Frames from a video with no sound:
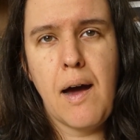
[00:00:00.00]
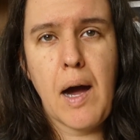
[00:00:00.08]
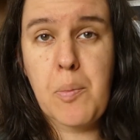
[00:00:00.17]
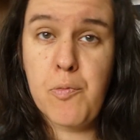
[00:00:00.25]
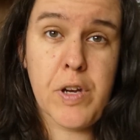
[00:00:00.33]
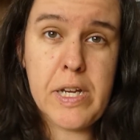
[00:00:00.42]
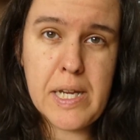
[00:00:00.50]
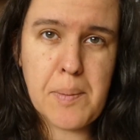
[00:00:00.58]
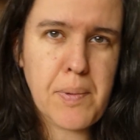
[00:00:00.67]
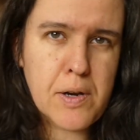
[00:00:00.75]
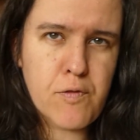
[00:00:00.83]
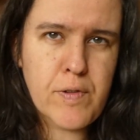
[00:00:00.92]
I'm reading
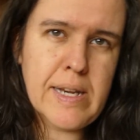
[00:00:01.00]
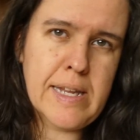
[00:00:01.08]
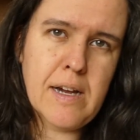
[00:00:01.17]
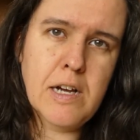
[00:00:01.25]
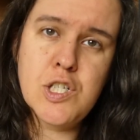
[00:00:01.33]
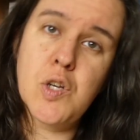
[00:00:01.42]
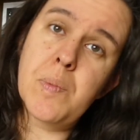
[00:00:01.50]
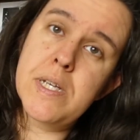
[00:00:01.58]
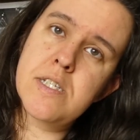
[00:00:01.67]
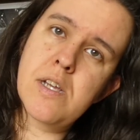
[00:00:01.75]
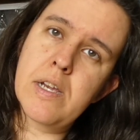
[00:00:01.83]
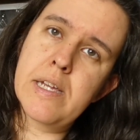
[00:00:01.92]
but really I should be
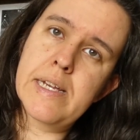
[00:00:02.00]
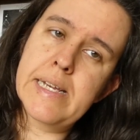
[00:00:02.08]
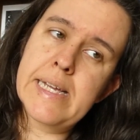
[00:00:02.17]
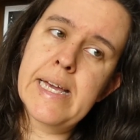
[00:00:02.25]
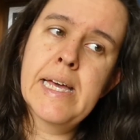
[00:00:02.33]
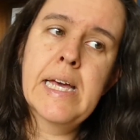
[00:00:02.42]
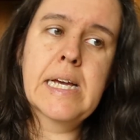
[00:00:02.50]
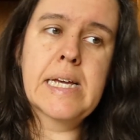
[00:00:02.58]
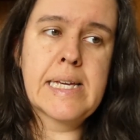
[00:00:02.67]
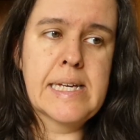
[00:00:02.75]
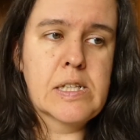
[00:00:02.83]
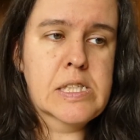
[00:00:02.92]
studying
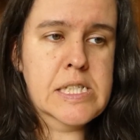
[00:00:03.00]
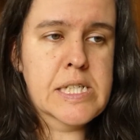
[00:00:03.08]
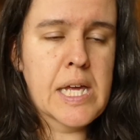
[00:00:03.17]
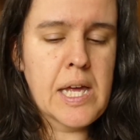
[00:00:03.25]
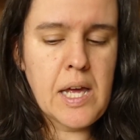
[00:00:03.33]
guilt.